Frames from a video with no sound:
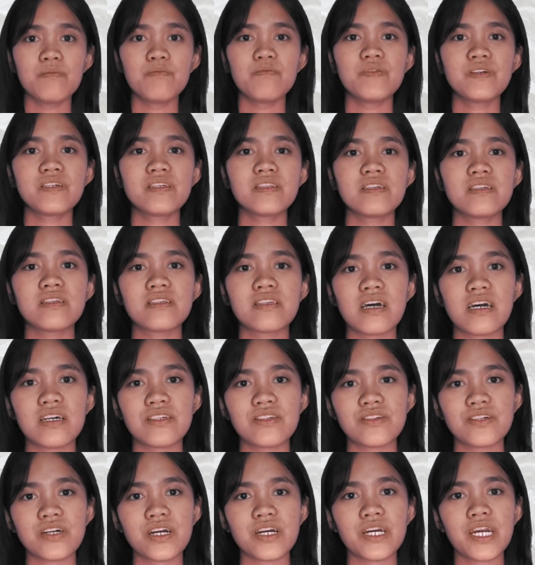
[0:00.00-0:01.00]

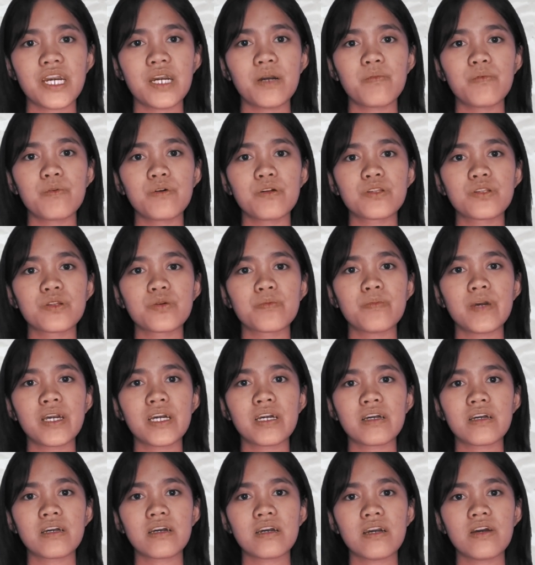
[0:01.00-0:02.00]
businesses are able to
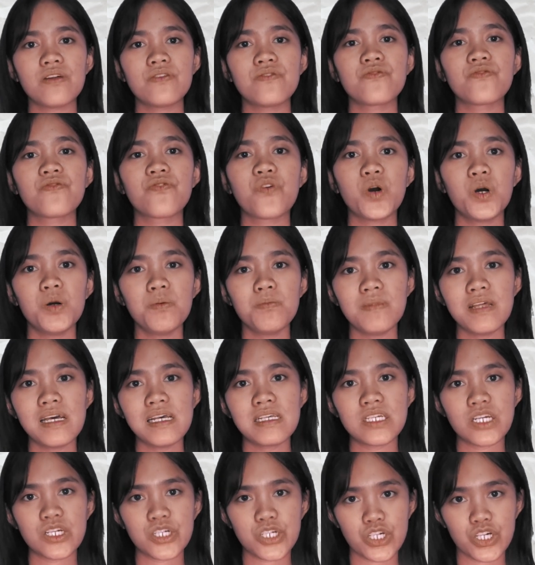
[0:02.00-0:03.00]
make informed
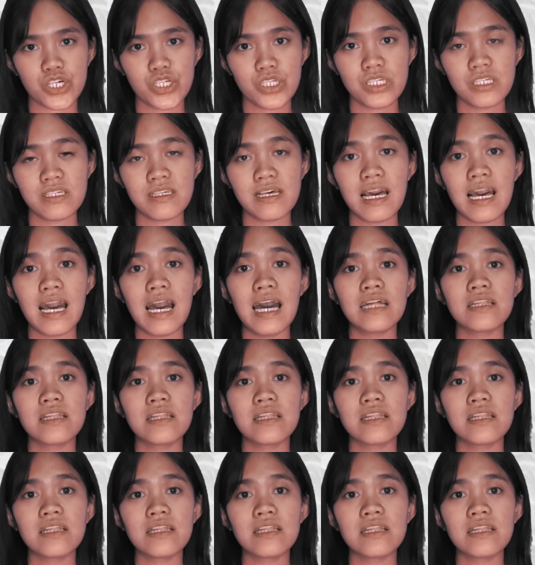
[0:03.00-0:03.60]
decisions